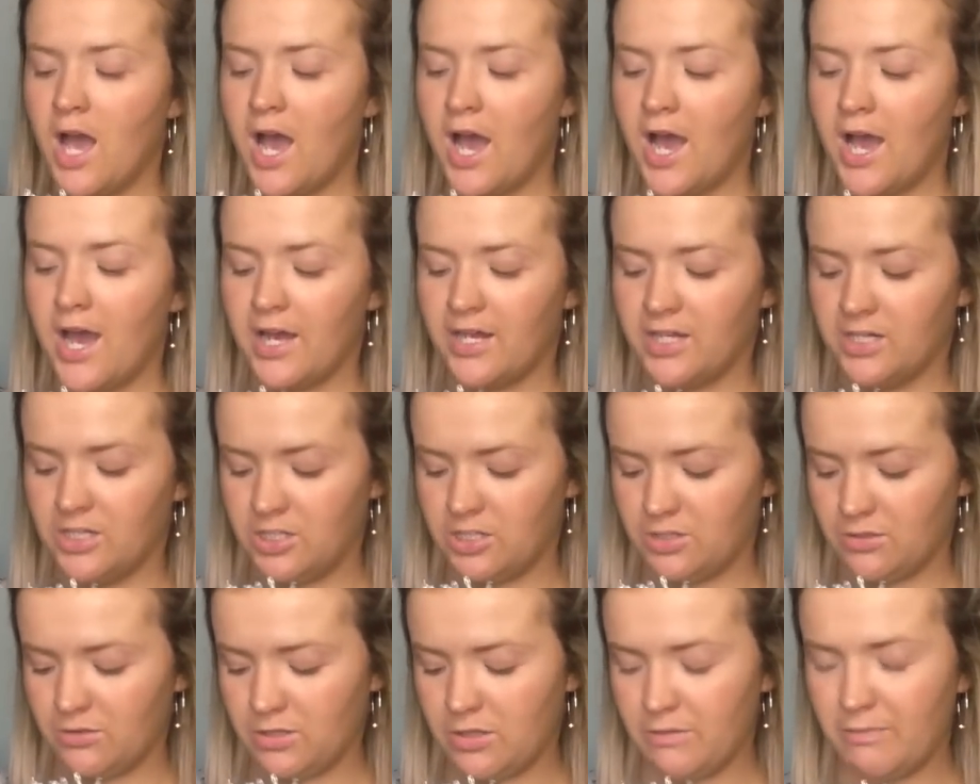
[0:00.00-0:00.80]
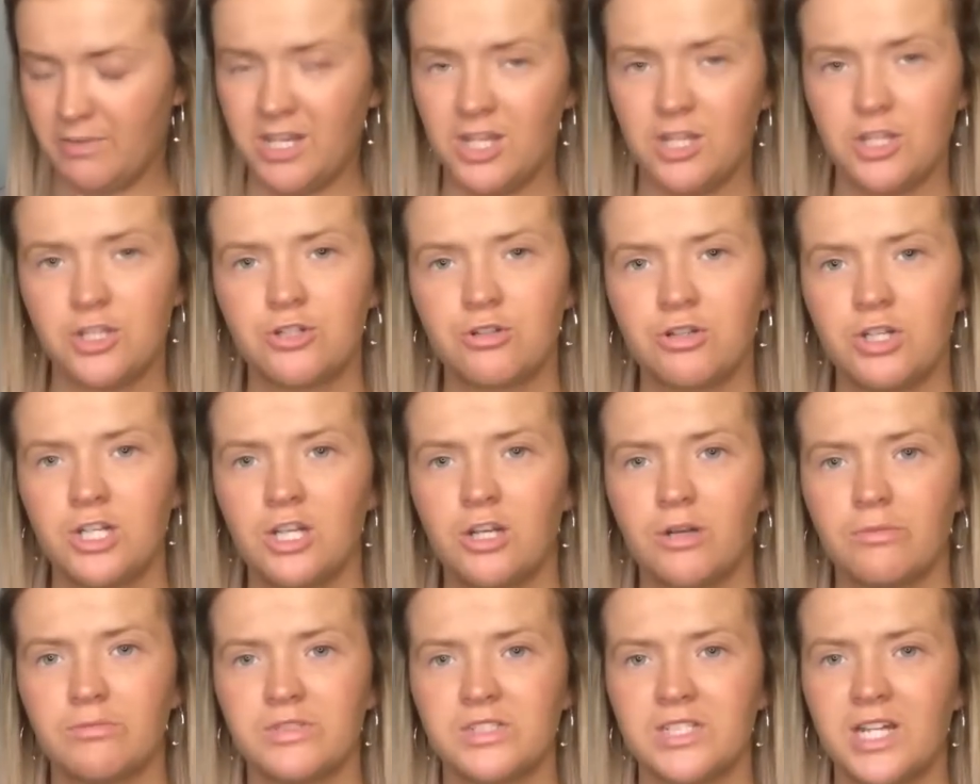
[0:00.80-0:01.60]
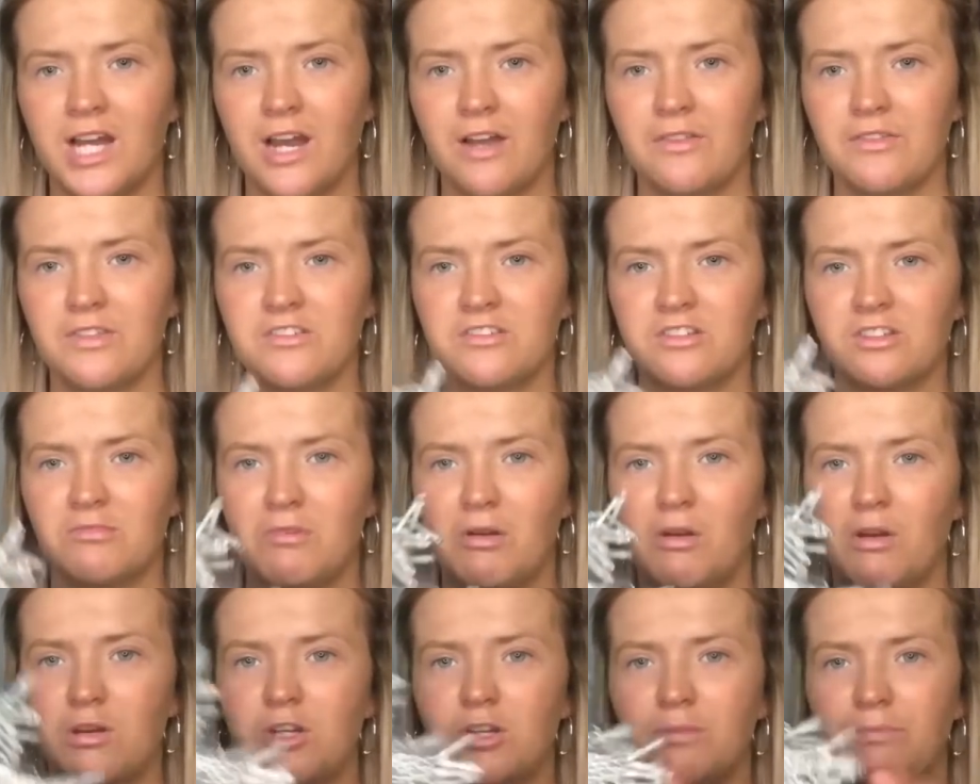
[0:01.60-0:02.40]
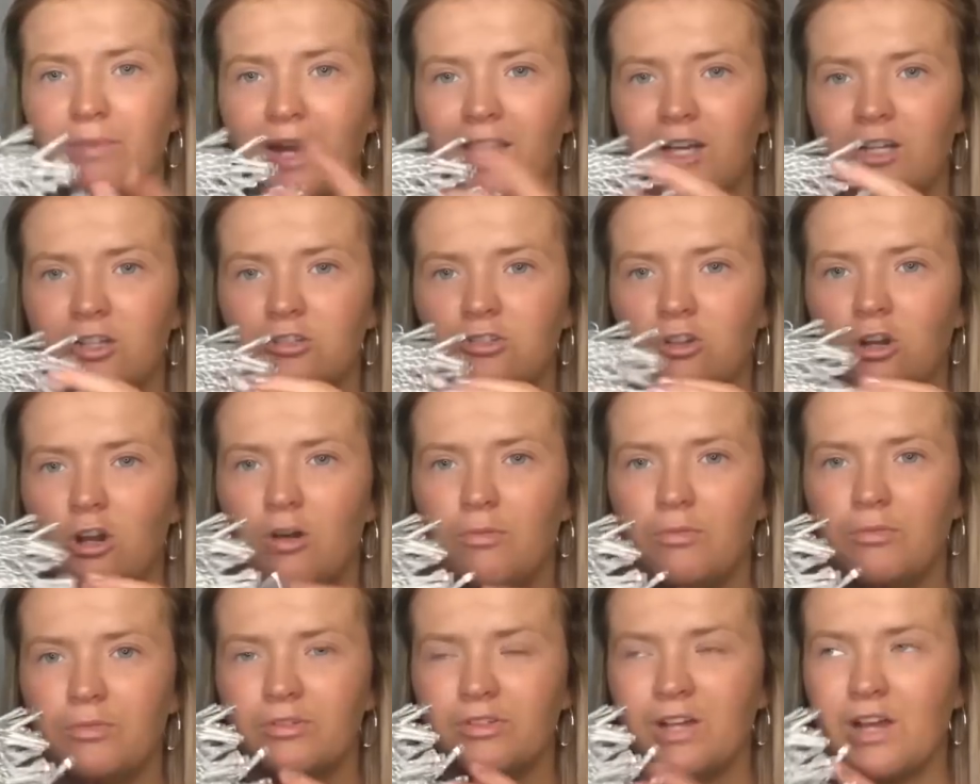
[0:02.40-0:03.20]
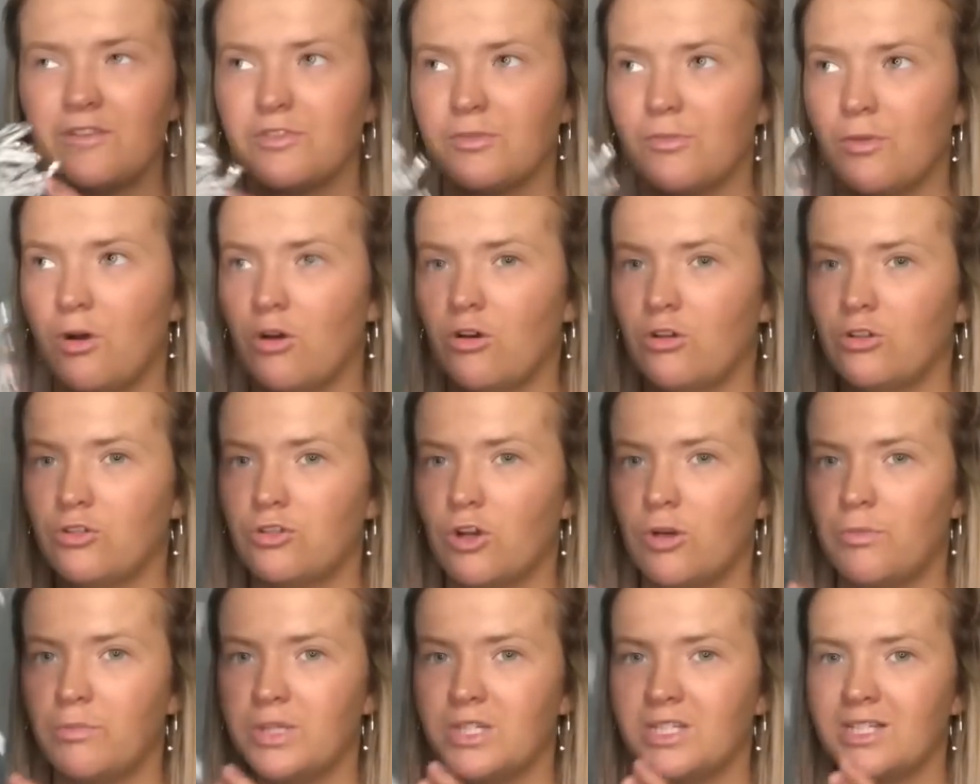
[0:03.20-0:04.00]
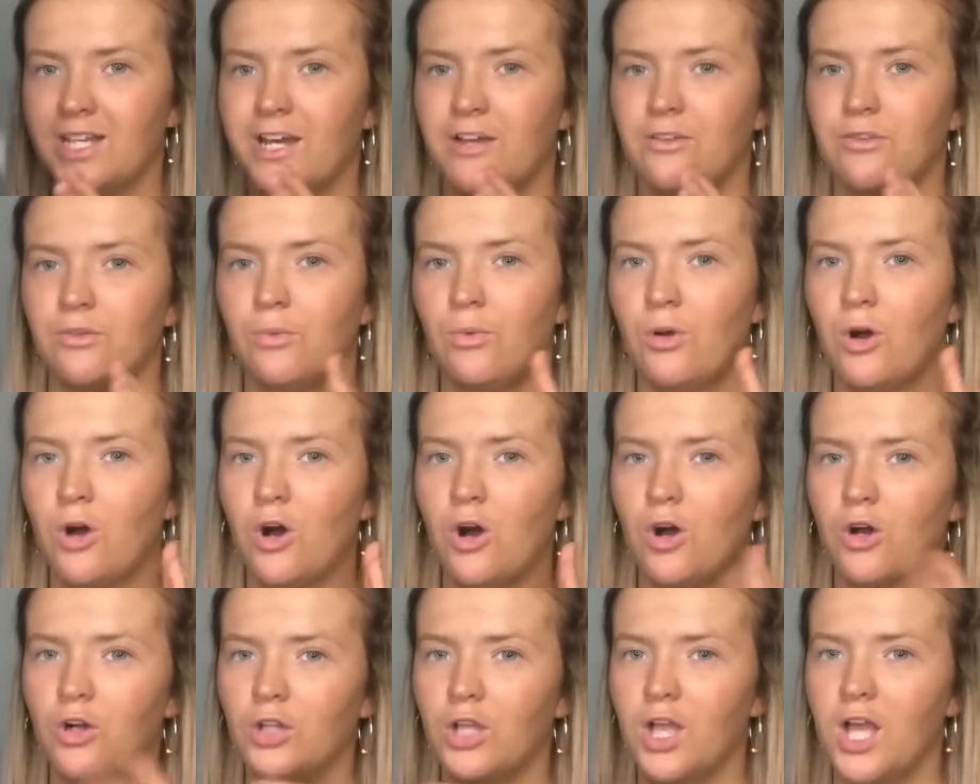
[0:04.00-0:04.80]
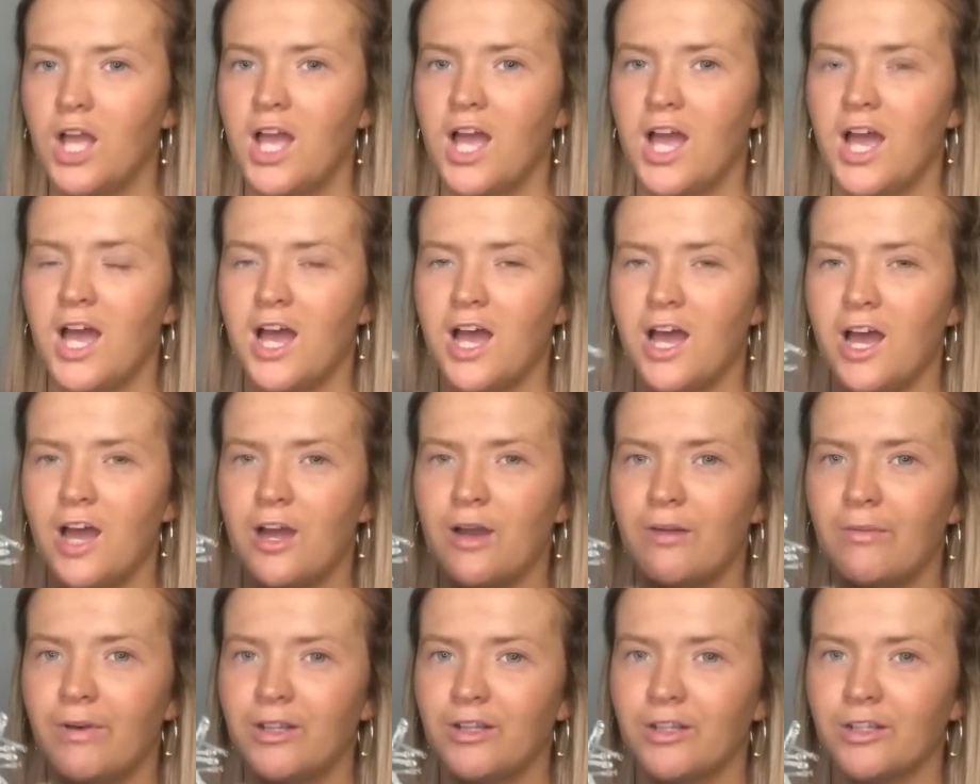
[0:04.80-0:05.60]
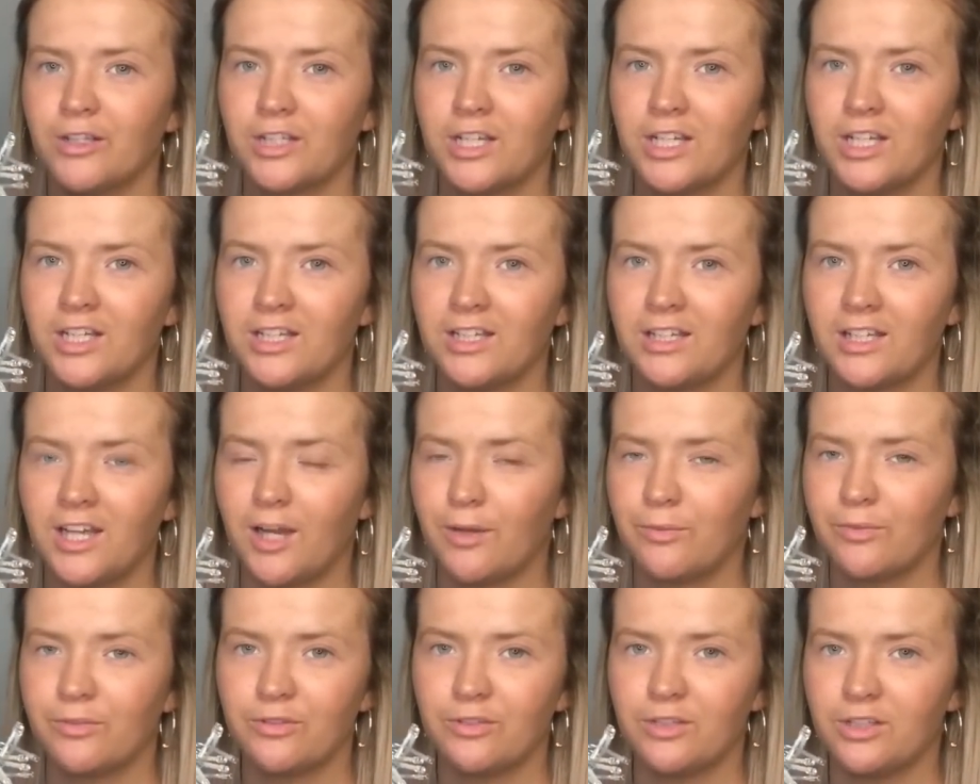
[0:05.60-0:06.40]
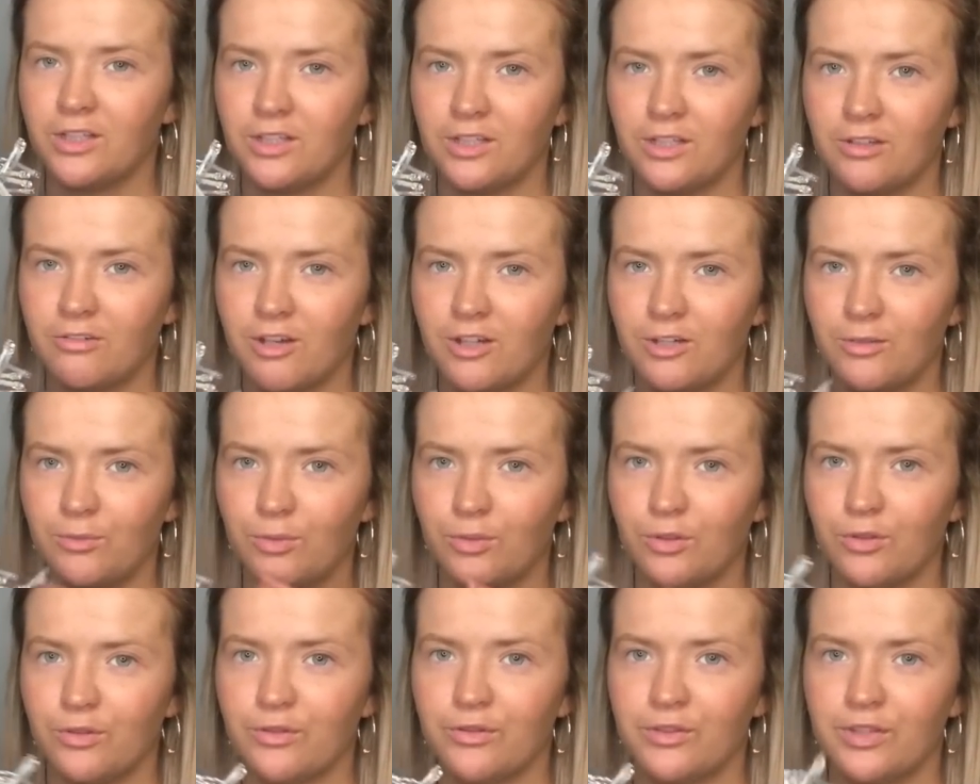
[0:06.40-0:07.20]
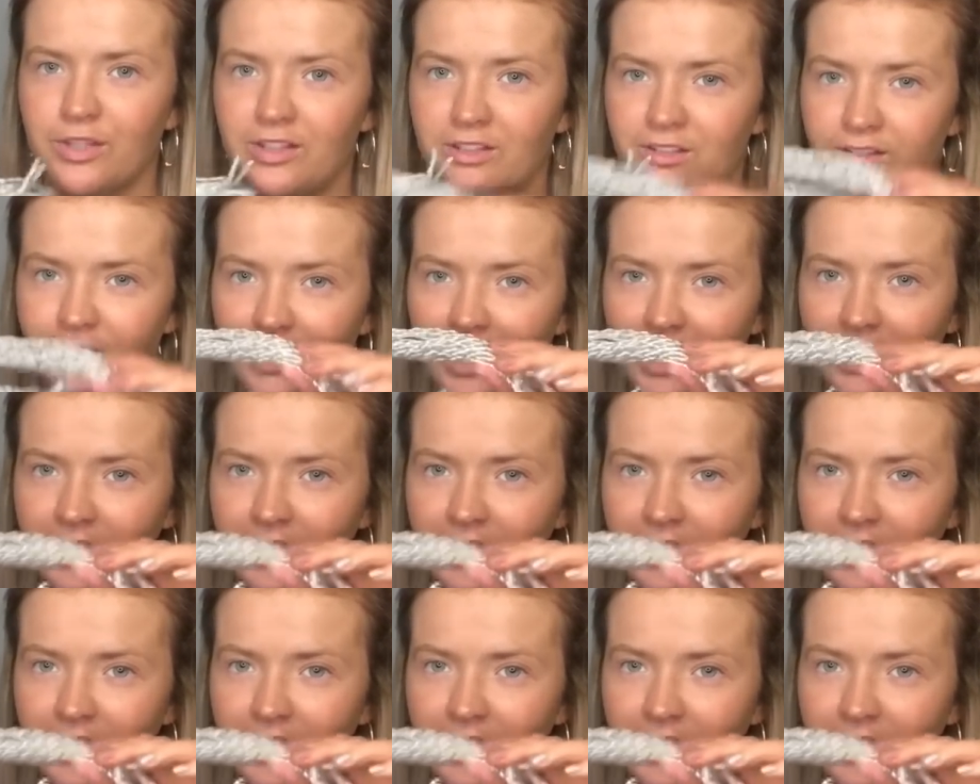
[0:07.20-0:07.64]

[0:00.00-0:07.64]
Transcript: and the minute the tree comes down, this is gonna be our new backdrop. I'm gonna have them all dropping down the wall um, and looking absolutely incredible, these